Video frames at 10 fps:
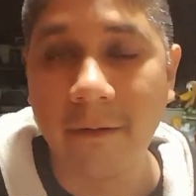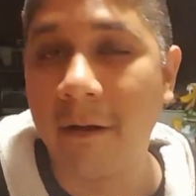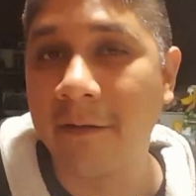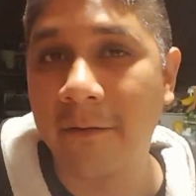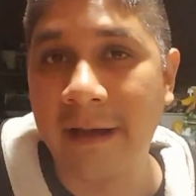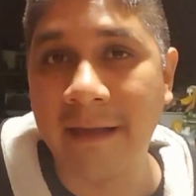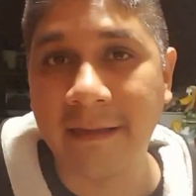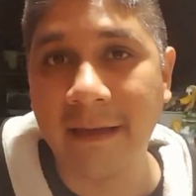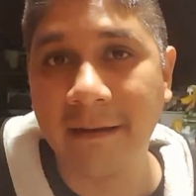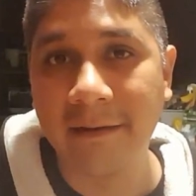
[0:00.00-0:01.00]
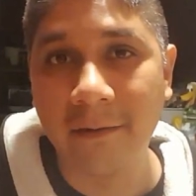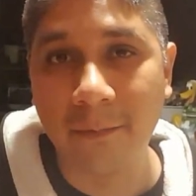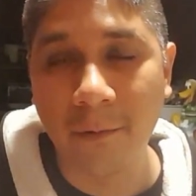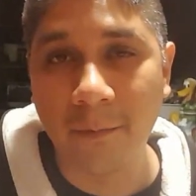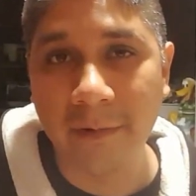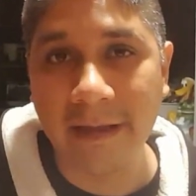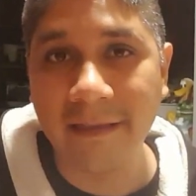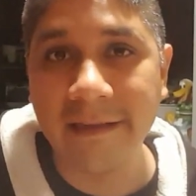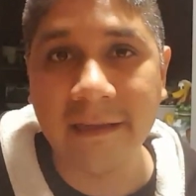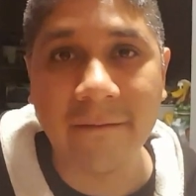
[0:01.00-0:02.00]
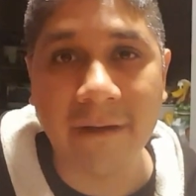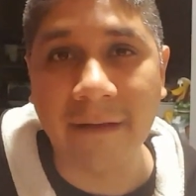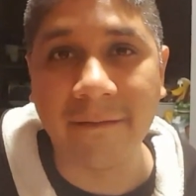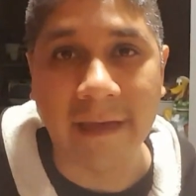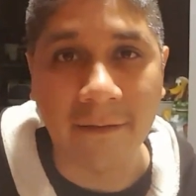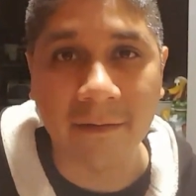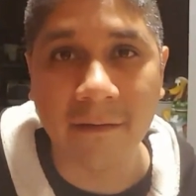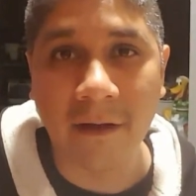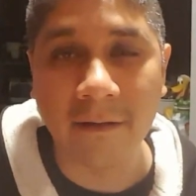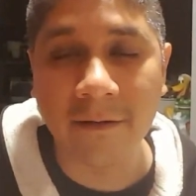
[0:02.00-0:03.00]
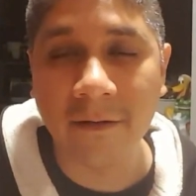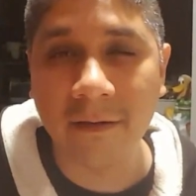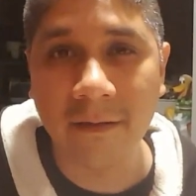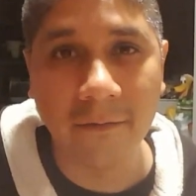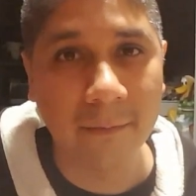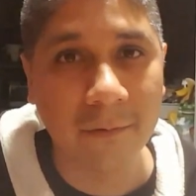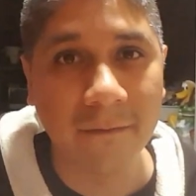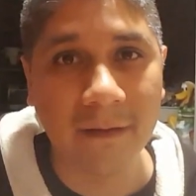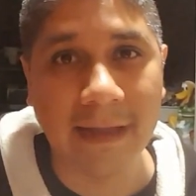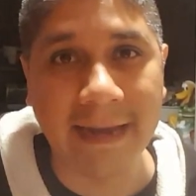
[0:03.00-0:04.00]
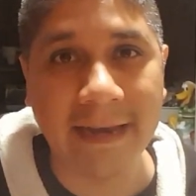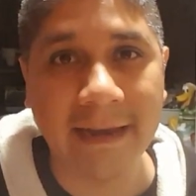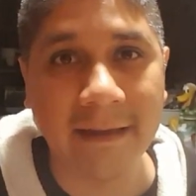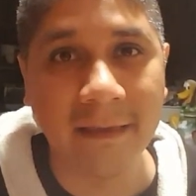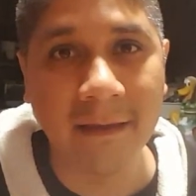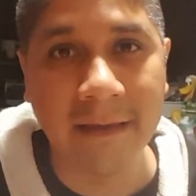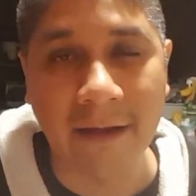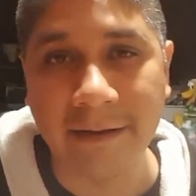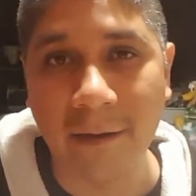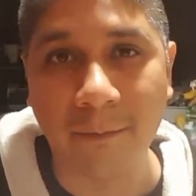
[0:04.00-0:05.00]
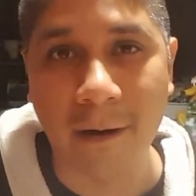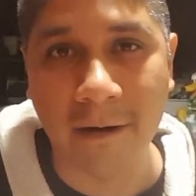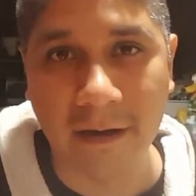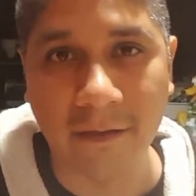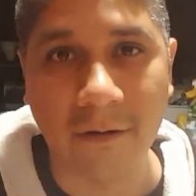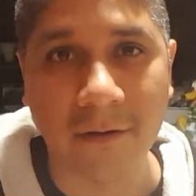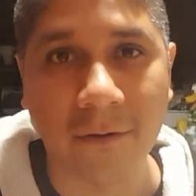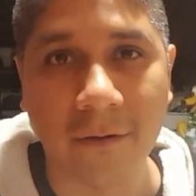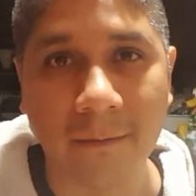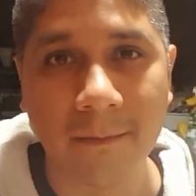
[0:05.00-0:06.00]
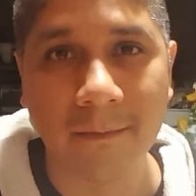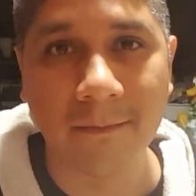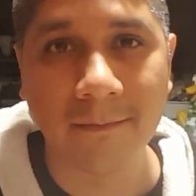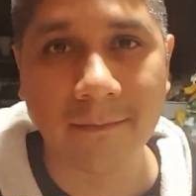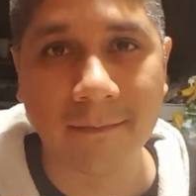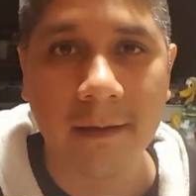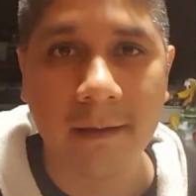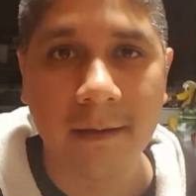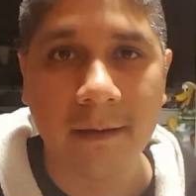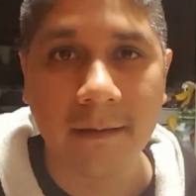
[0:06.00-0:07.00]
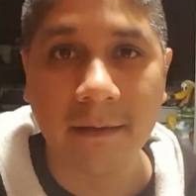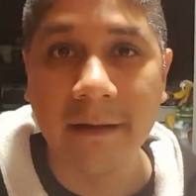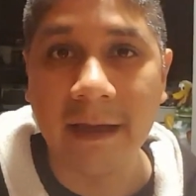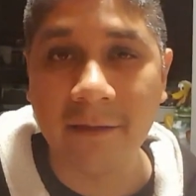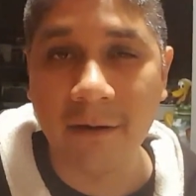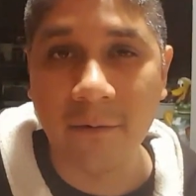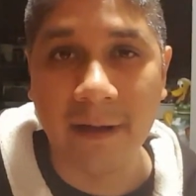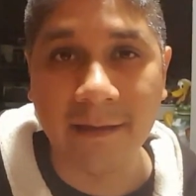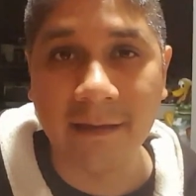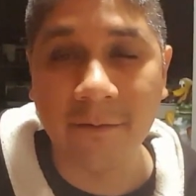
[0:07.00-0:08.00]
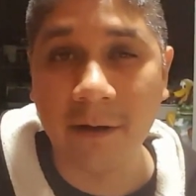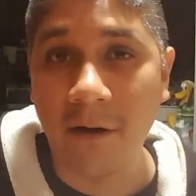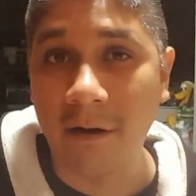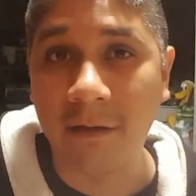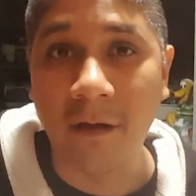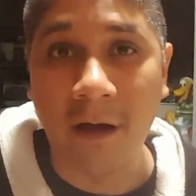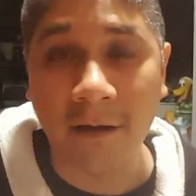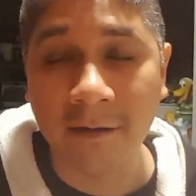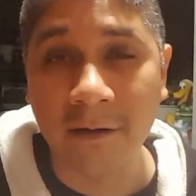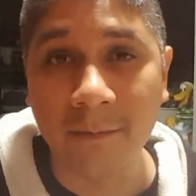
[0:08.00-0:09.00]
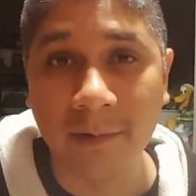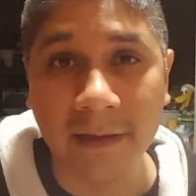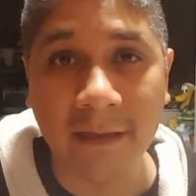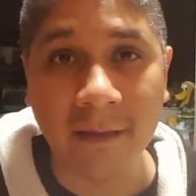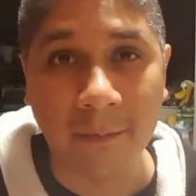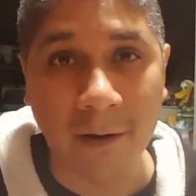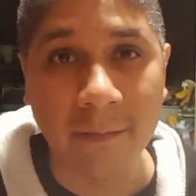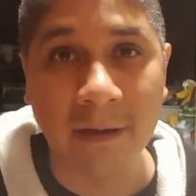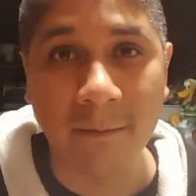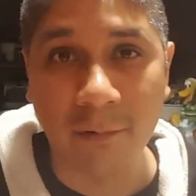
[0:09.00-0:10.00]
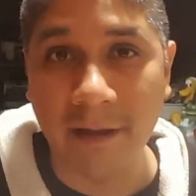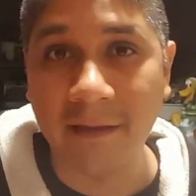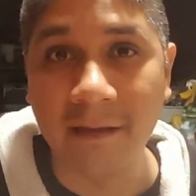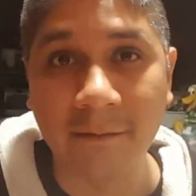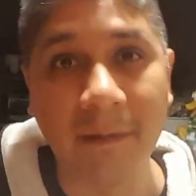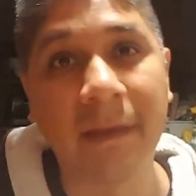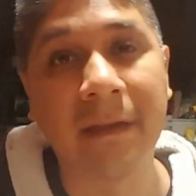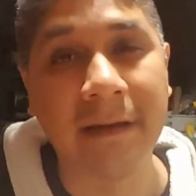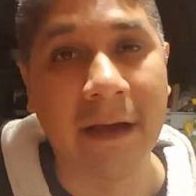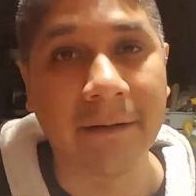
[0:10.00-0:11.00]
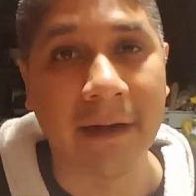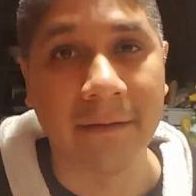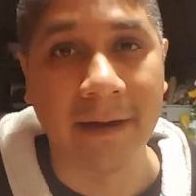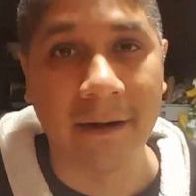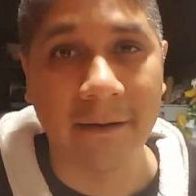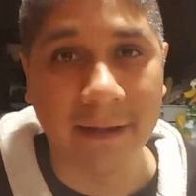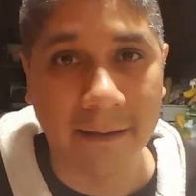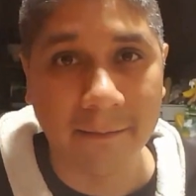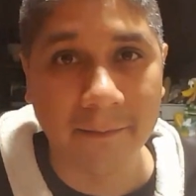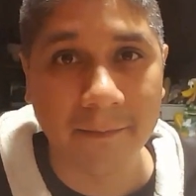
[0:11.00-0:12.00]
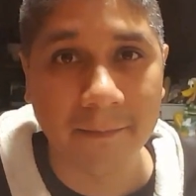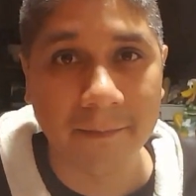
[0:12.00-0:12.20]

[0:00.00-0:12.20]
They're also asking to appropriate $65,000 to improve the lighting and the downtown parking structure. The next request is in regards to Oxnard Police Department presence within the downtown area.